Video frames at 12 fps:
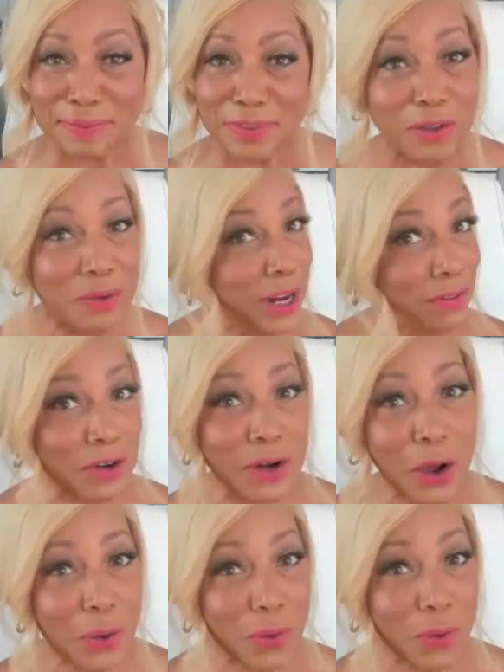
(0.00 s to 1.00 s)
You never
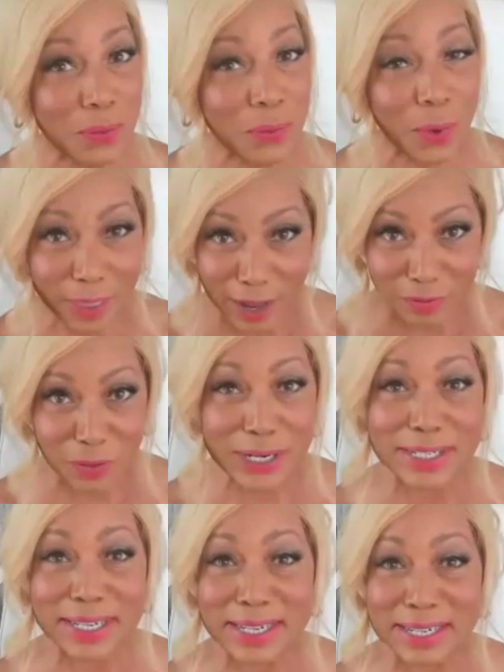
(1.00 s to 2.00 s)
know where that
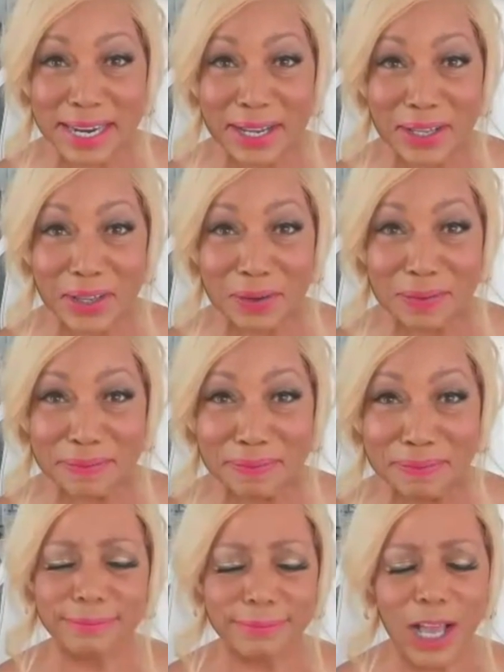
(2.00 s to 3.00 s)
voice can take you.
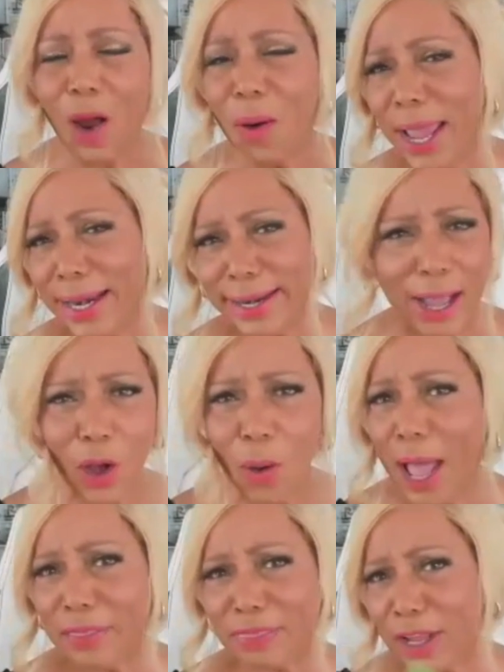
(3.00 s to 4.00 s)
All right, now
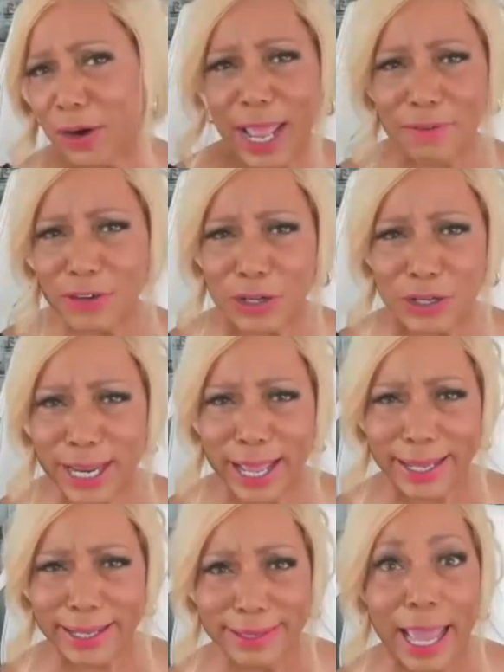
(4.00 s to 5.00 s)
go out there and have a good
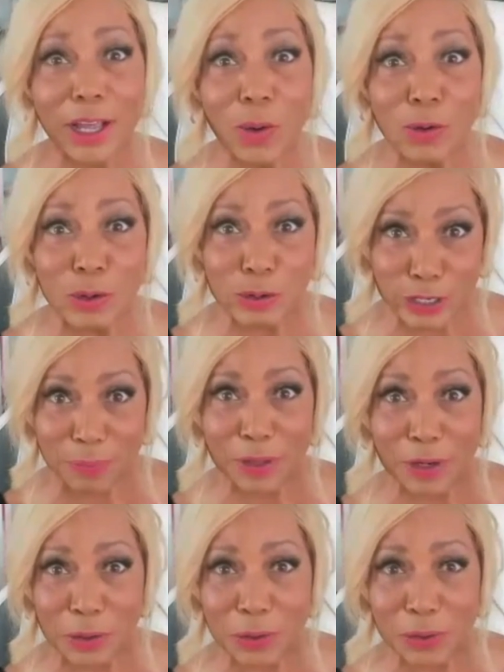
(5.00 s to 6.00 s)
day and go do
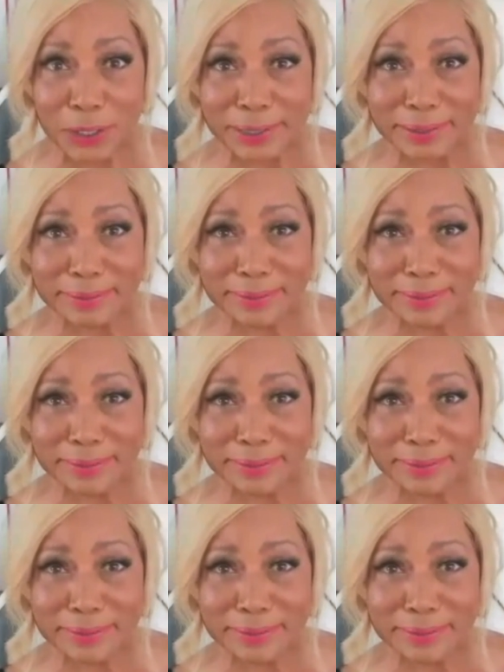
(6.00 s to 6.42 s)
something good.